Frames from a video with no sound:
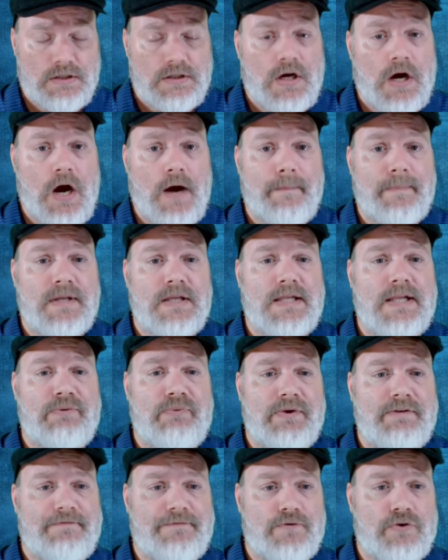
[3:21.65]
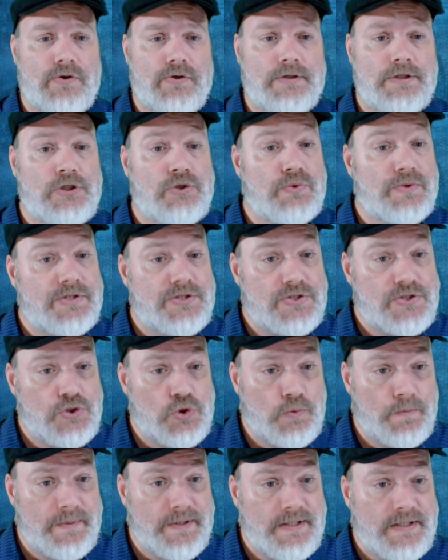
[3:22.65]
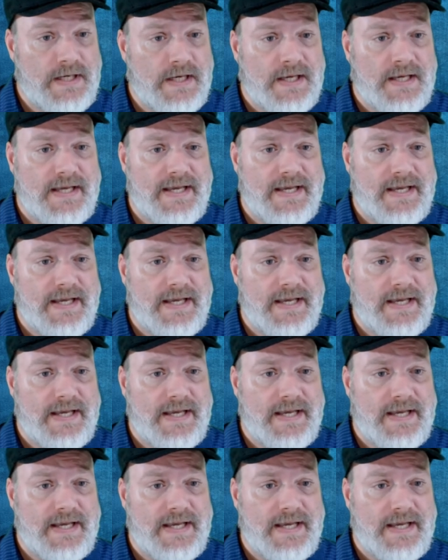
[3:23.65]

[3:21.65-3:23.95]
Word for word: commonly referred to a stupid,